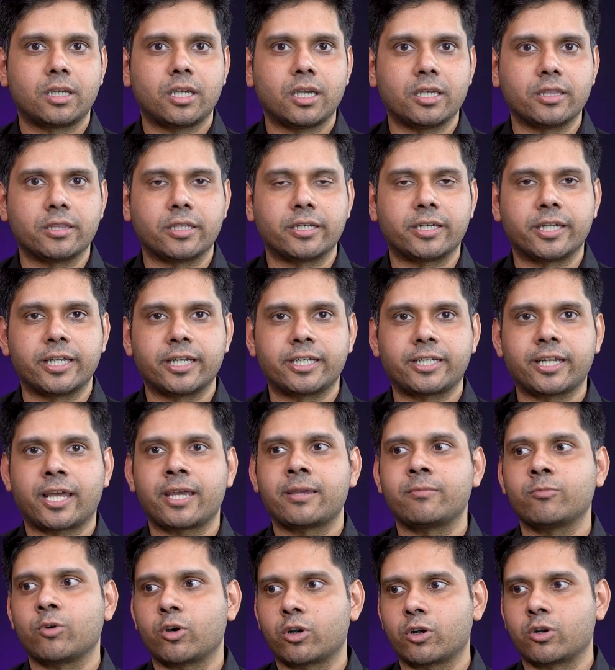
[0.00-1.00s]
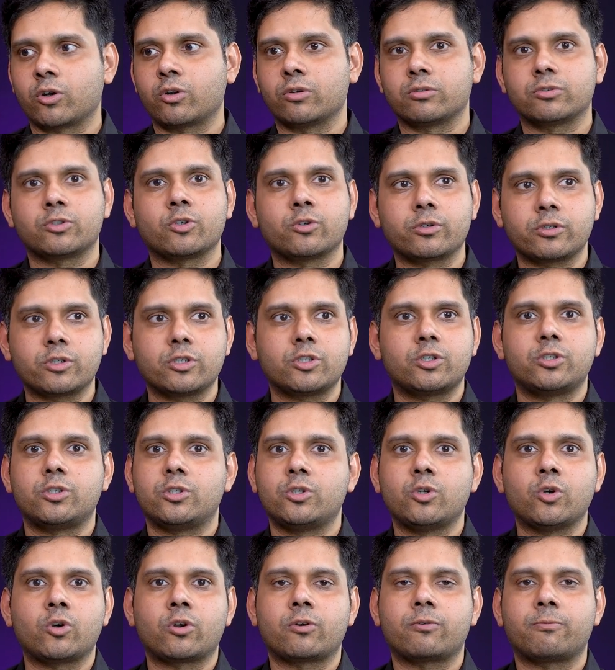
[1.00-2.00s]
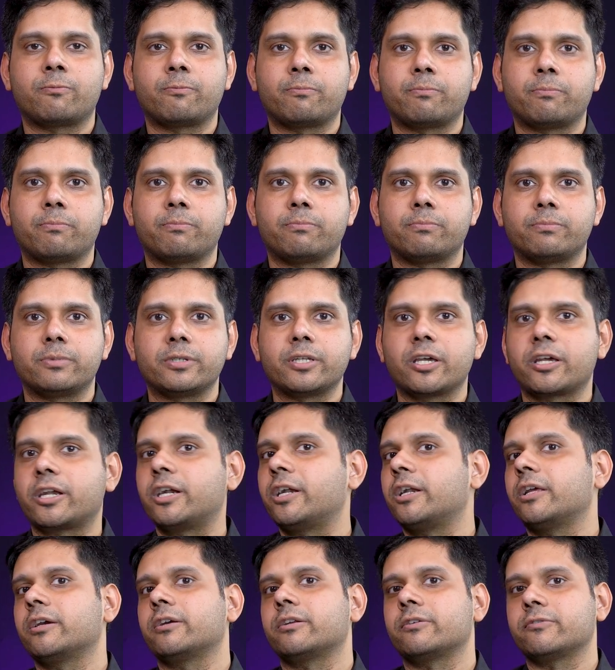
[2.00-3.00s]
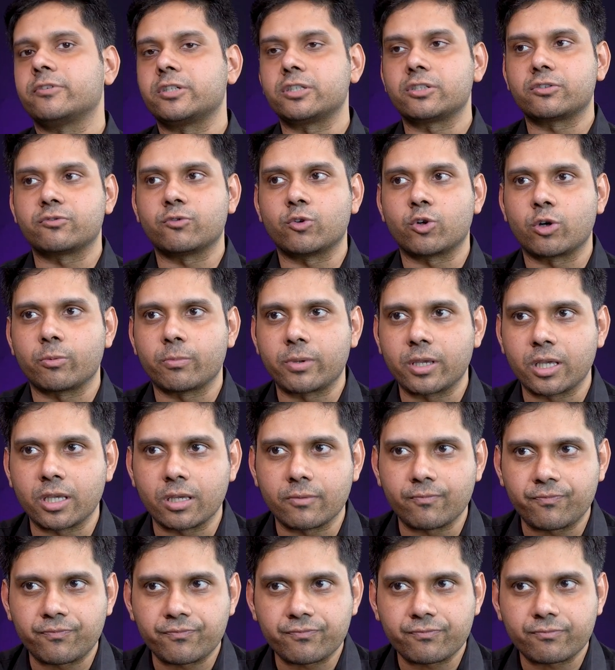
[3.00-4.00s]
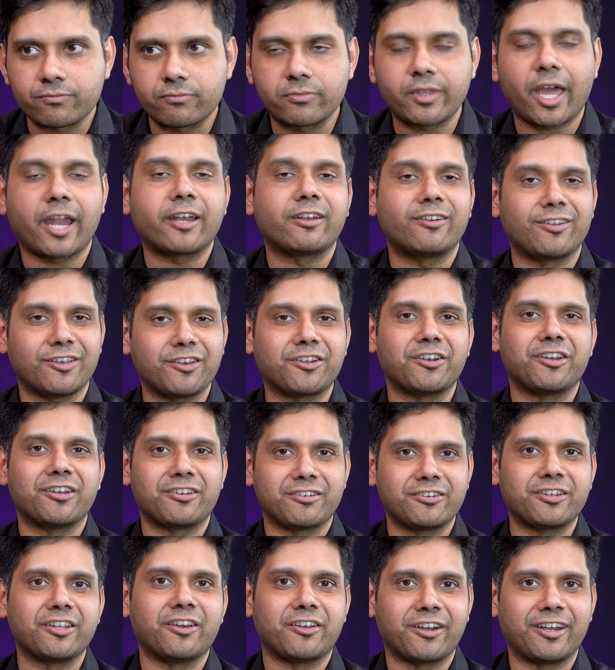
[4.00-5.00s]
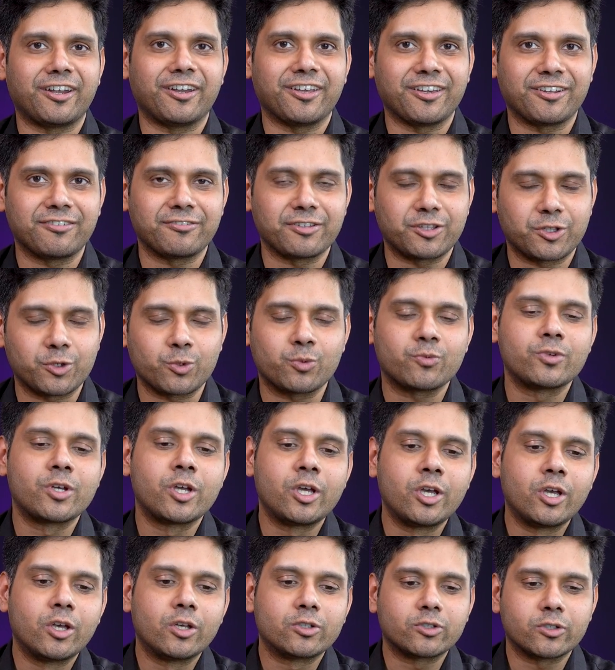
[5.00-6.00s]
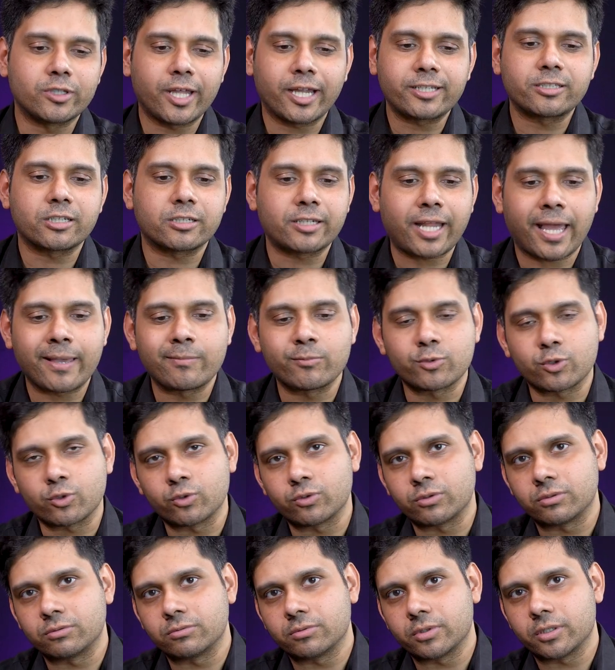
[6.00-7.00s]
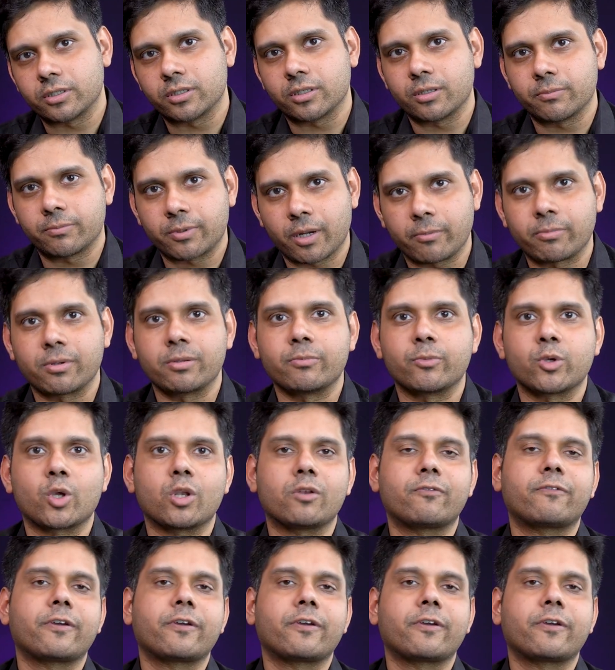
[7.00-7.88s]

in the daytime. Or so your near and dear ones won't be that near near and dear with you. So that's a time zone uh, problem you'll